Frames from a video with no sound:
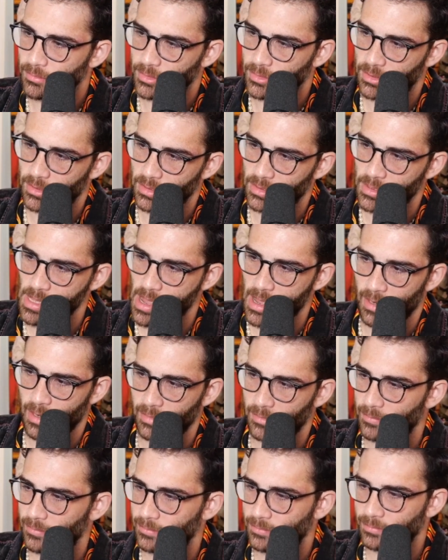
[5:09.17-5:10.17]
It's just not,
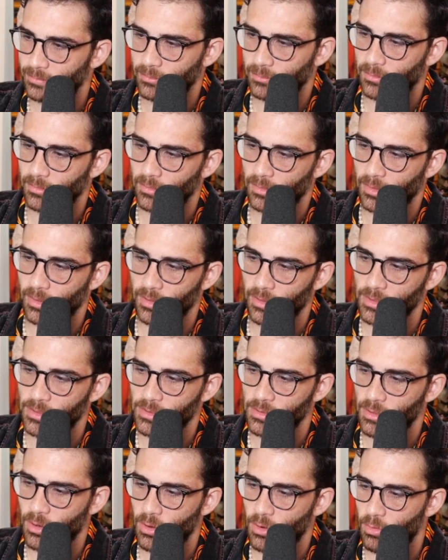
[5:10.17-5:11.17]
there
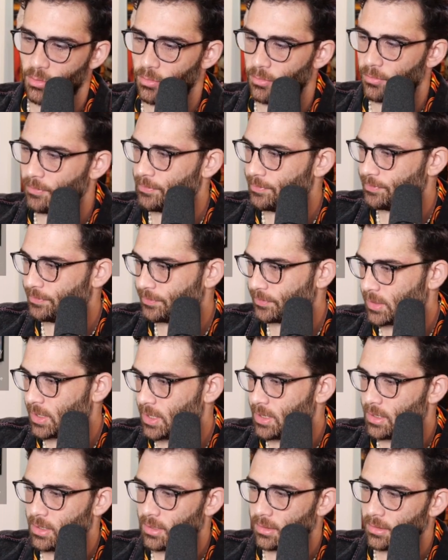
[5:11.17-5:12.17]
is no
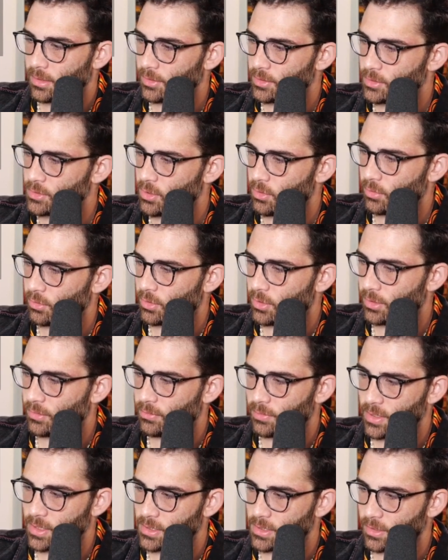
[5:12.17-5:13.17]
good
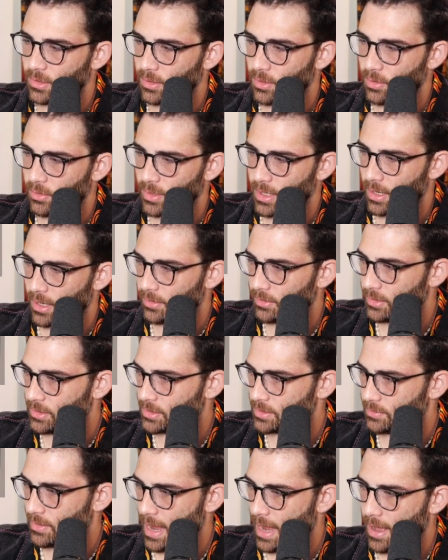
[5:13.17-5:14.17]
reason to go down
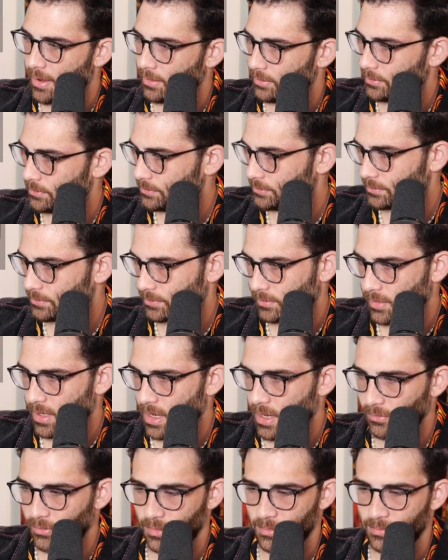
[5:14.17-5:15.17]
this route
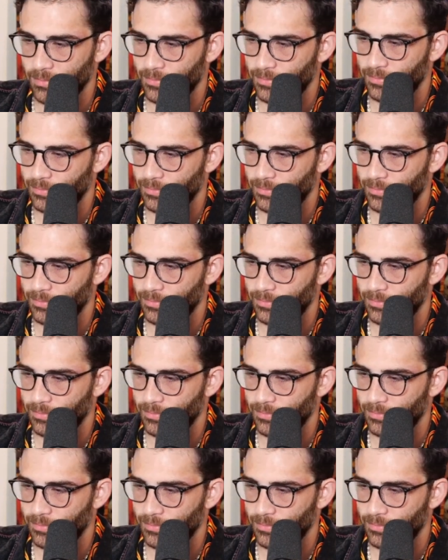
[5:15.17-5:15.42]
ever.